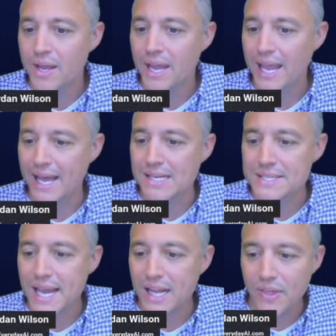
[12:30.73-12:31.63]
and
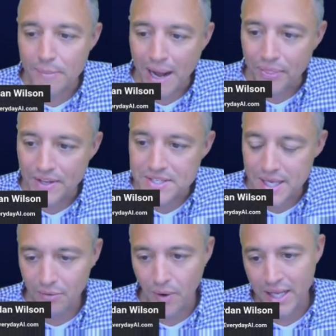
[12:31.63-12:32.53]
say anything about this
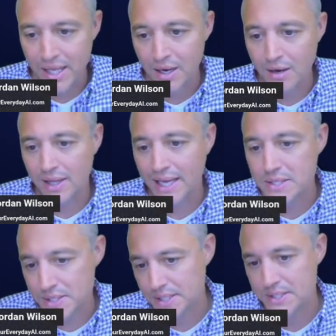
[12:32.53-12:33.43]
thing right here, like
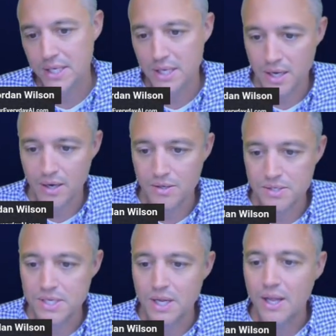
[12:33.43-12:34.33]
60 years,